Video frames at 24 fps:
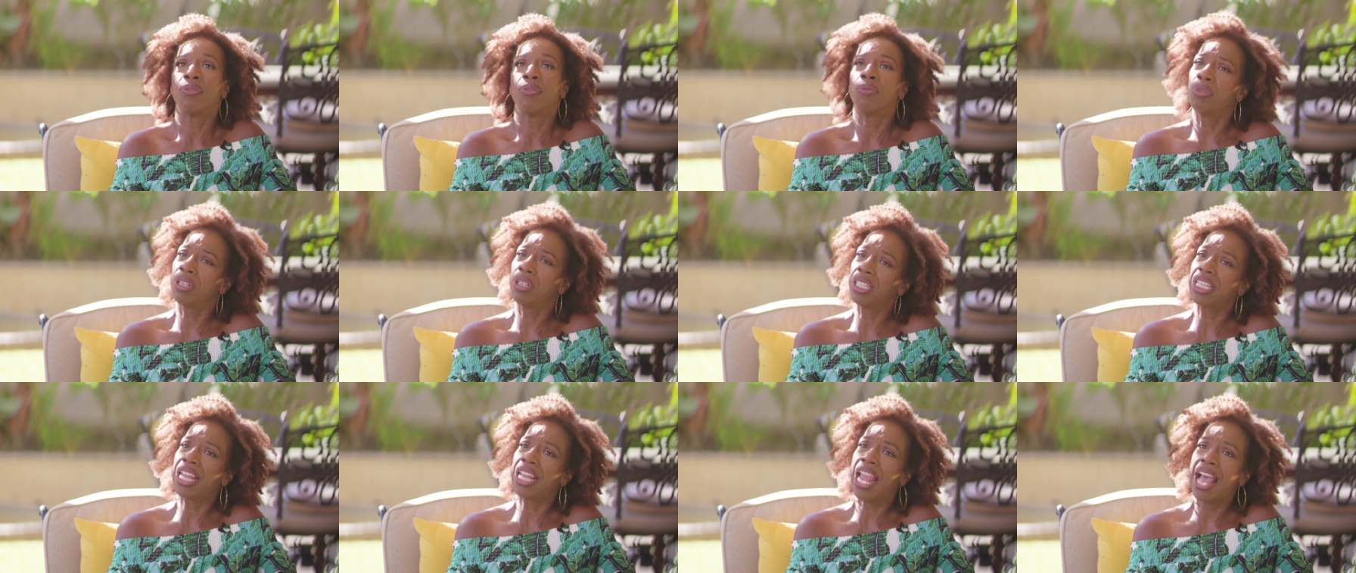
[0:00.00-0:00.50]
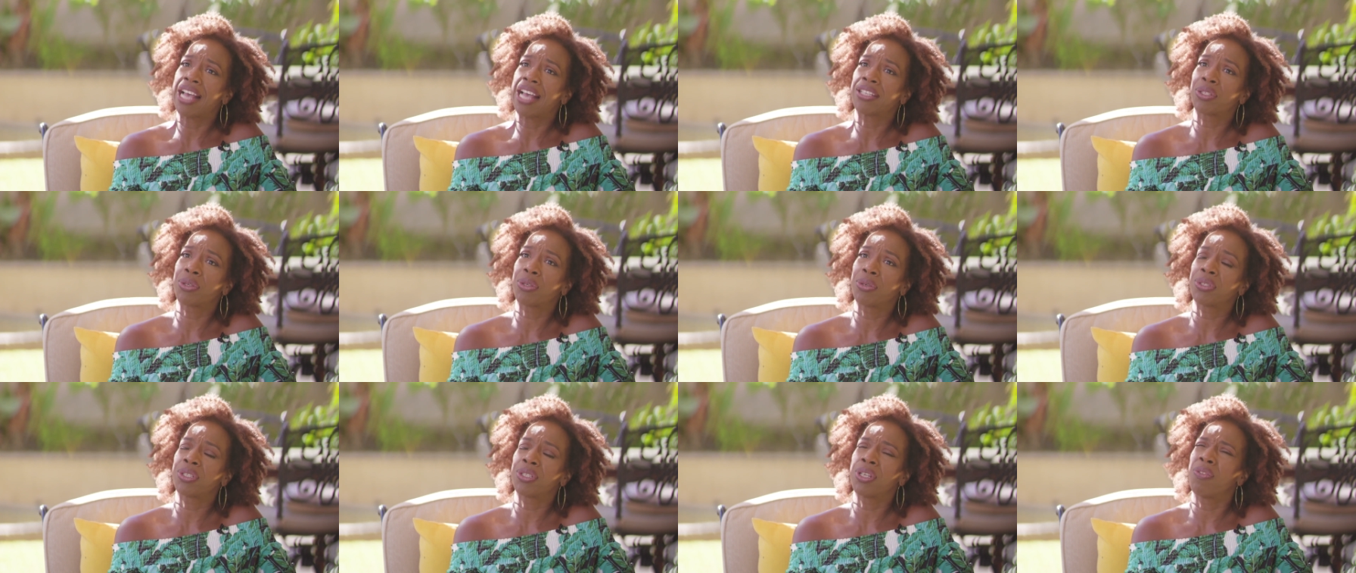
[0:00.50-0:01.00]
really
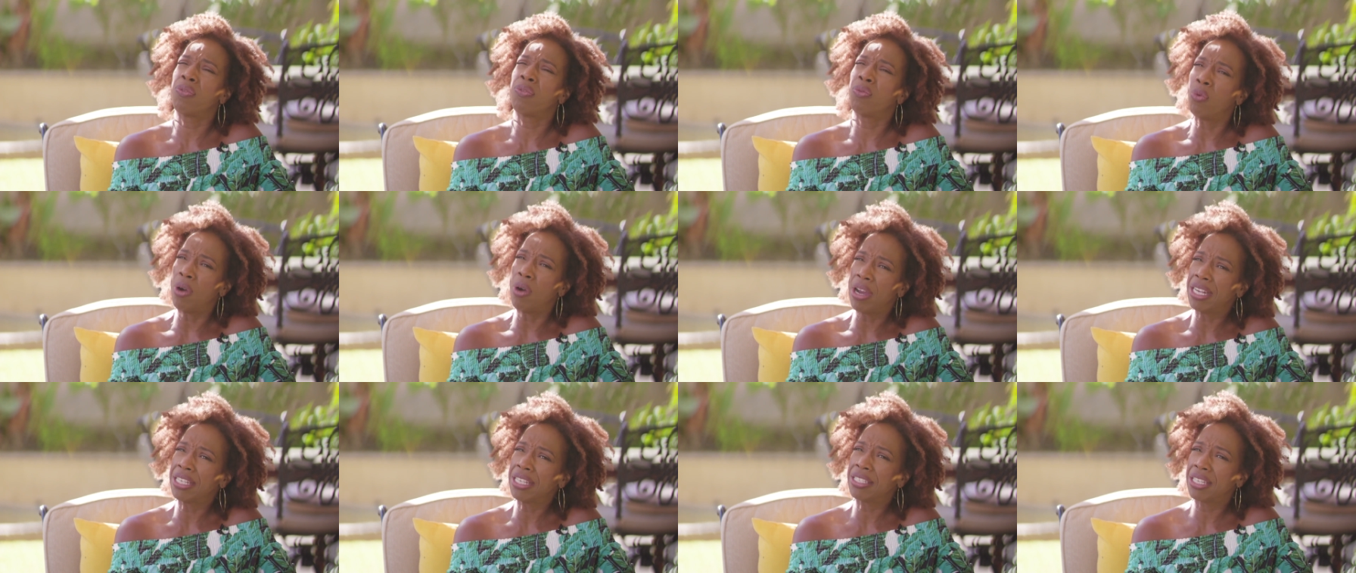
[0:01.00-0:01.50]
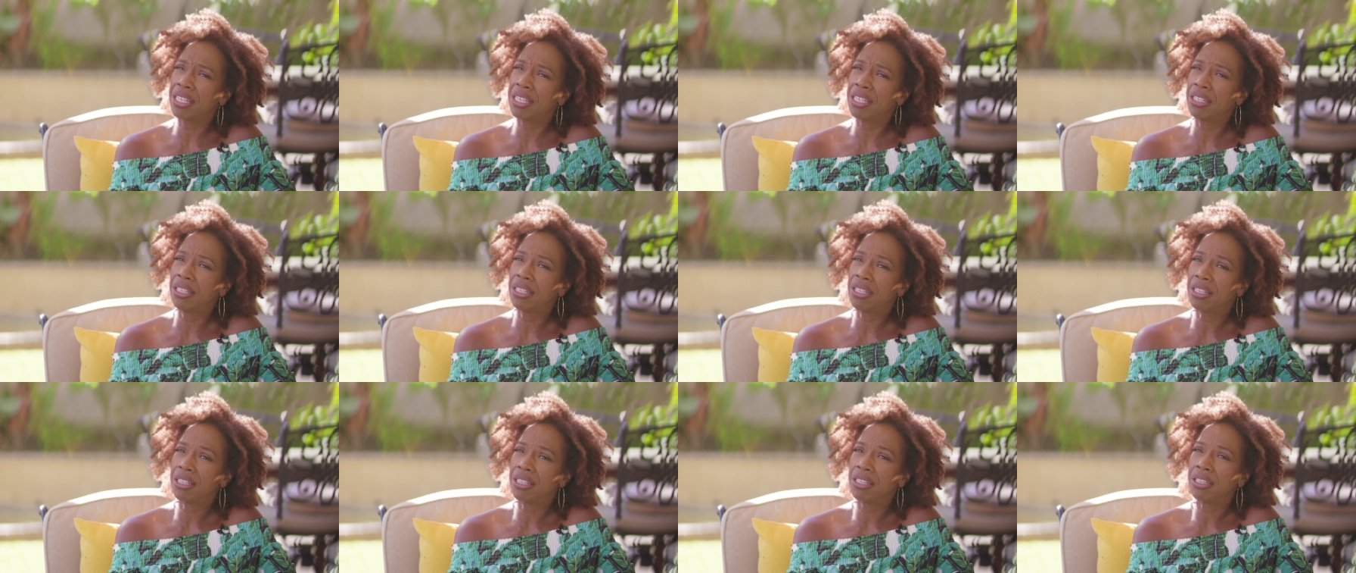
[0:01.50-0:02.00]
ask yourself, what is it
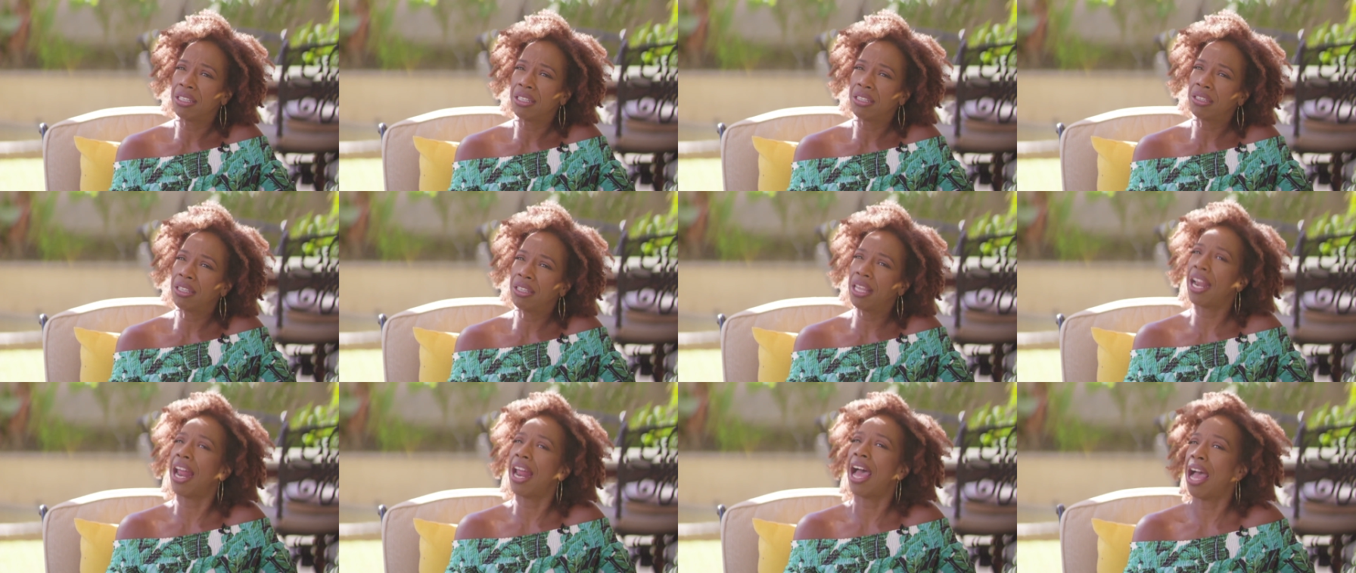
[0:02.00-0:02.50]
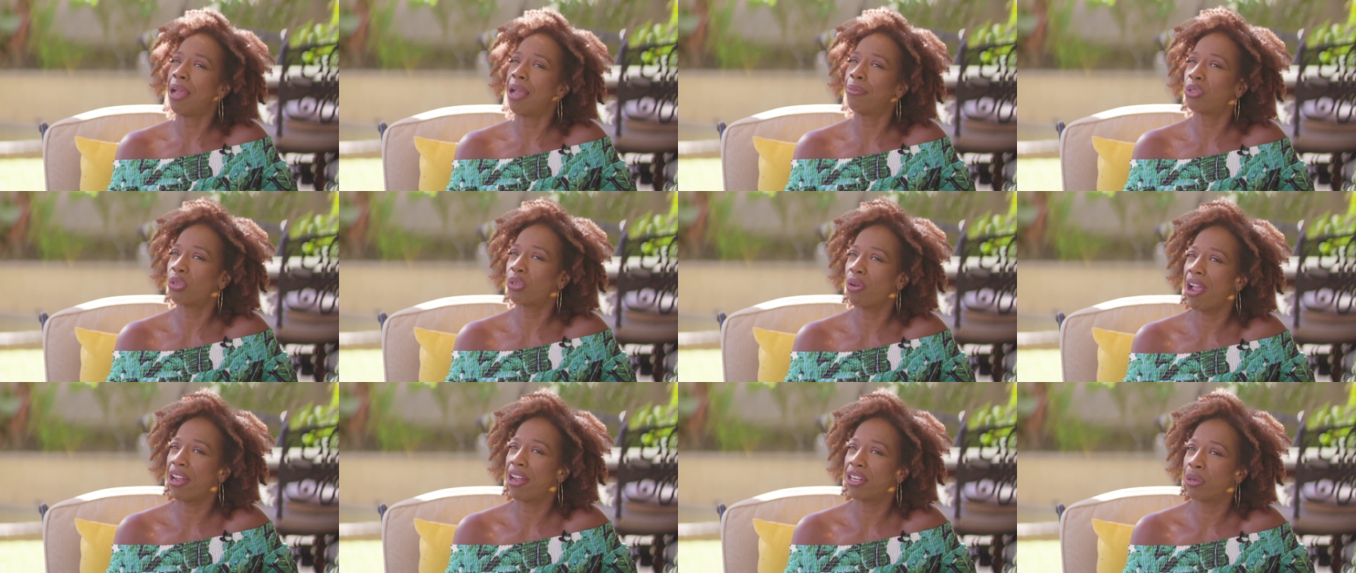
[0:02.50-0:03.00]
that I'm
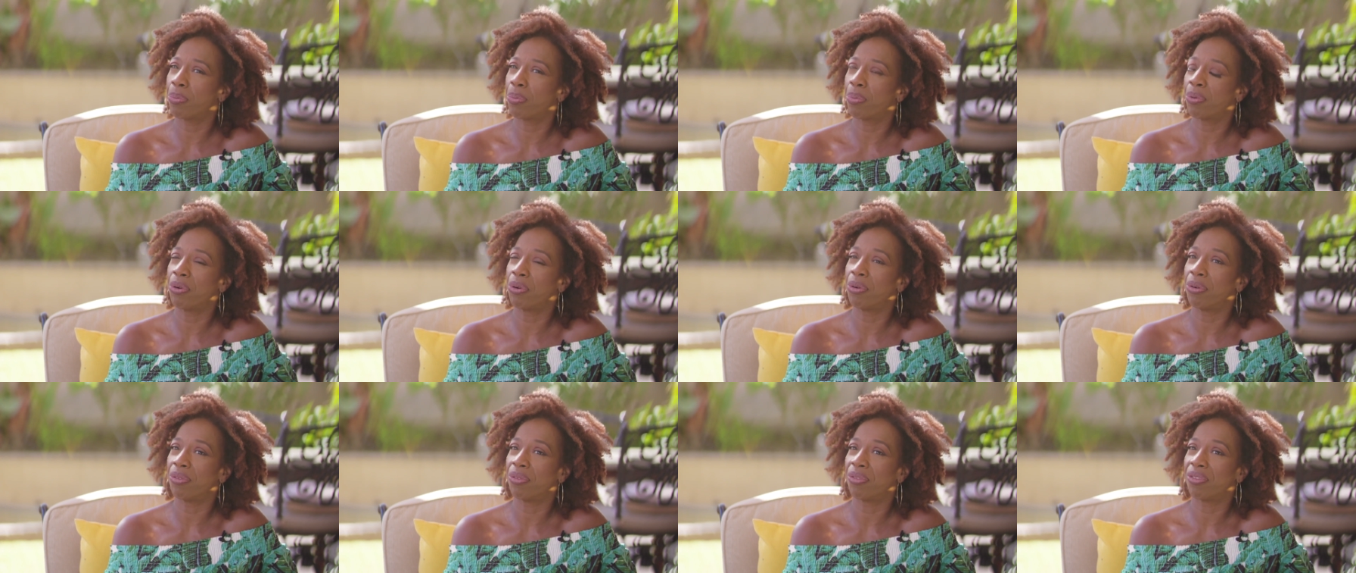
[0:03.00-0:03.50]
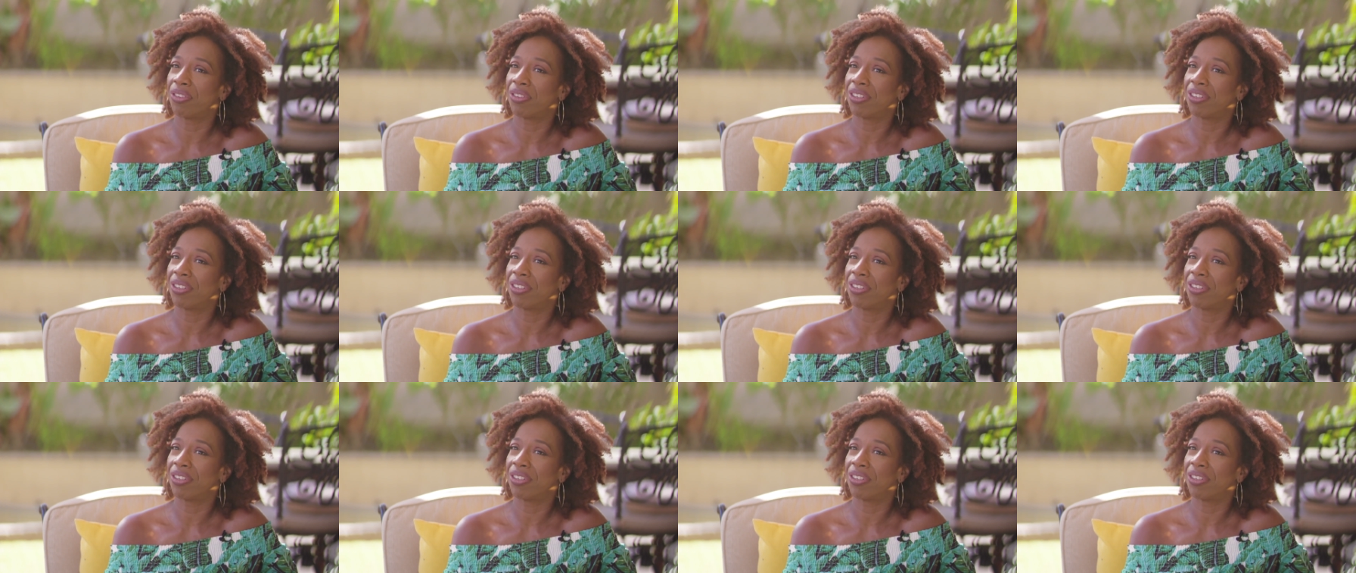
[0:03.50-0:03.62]
trying to prove?